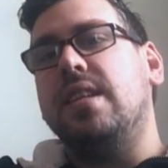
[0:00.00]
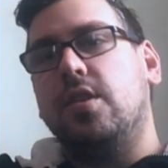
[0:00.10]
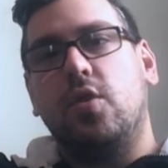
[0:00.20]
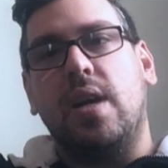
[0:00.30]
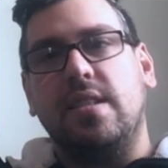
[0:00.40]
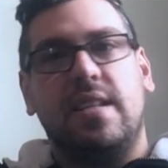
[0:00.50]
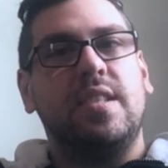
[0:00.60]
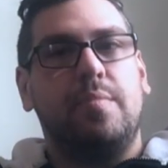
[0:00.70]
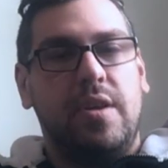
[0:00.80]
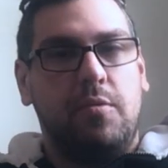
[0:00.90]
interest
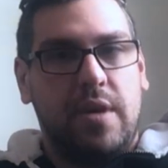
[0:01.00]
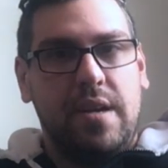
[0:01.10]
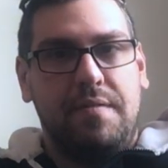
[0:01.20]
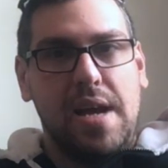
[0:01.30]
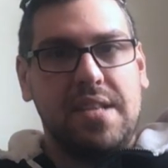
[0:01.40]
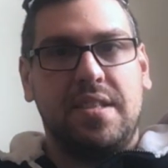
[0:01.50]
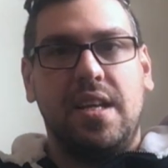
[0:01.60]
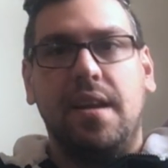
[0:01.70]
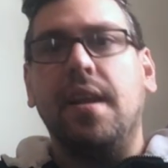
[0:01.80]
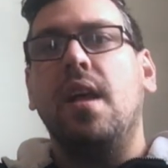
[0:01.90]
that's been
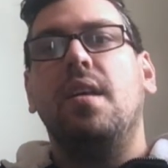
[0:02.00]
reinvested,